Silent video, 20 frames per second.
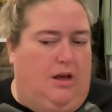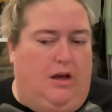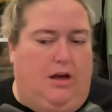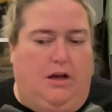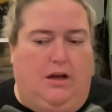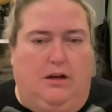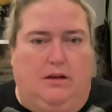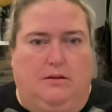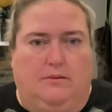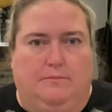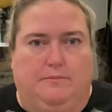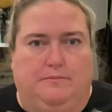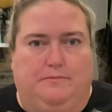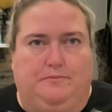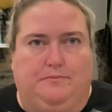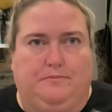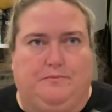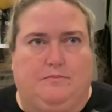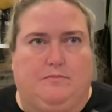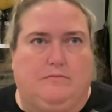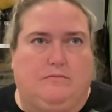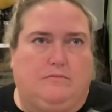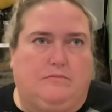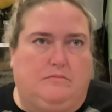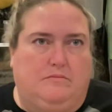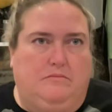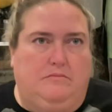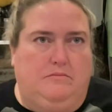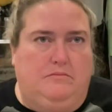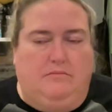I
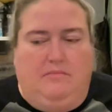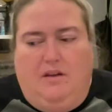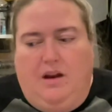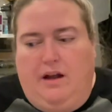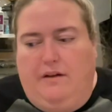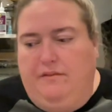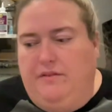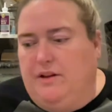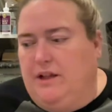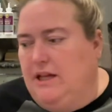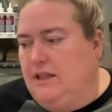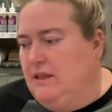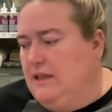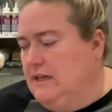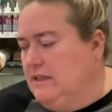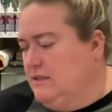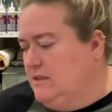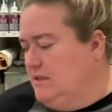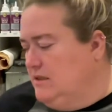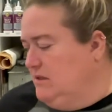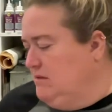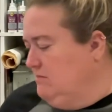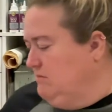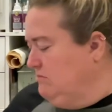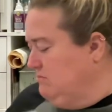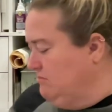feel like that's